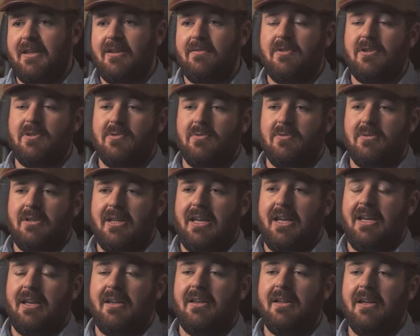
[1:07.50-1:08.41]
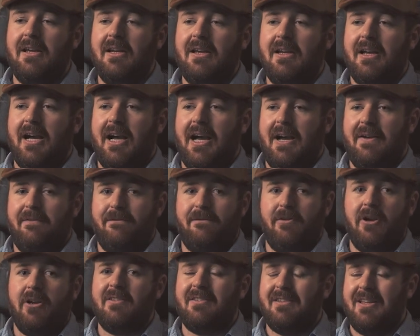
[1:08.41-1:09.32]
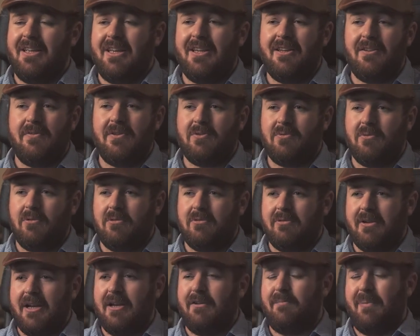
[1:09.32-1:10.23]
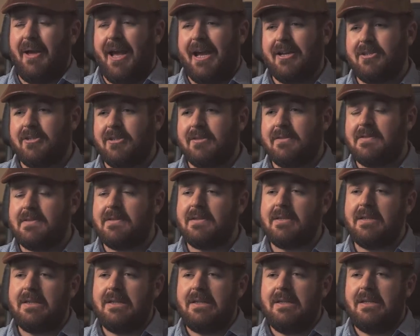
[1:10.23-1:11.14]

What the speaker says: individual need and focus on their individual creative passions.